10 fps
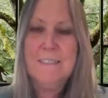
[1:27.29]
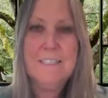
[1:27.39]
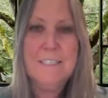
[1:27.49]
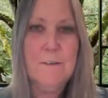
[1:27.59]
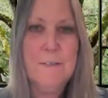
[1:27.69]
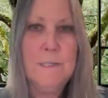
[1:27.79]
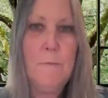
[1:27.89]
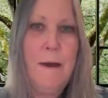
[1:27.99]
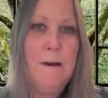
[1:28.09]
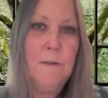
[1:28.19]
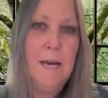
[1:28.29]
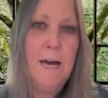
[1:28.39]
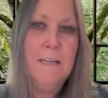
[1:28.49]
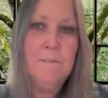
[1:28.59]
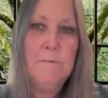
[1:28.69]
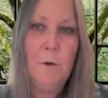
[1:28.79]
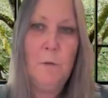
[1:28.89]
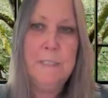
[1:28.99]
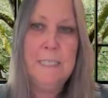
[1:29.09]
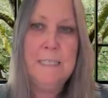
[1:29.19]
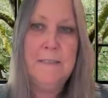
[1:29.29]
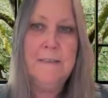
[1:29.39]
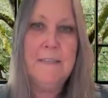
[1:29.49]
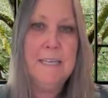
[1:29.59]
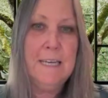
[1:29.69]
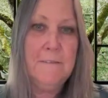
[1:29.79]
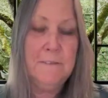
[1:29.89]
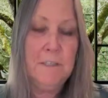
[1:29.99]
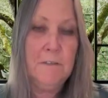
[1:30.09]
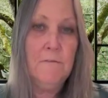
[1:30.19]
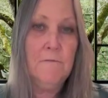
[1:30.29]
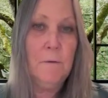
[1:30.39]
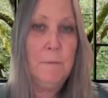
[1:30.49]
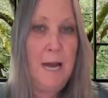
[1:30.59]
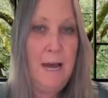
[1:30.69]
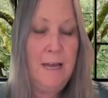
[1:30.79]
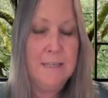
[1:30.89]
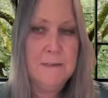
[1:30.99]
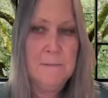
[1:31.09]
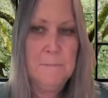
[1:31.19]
a series about unfolding the gift from God.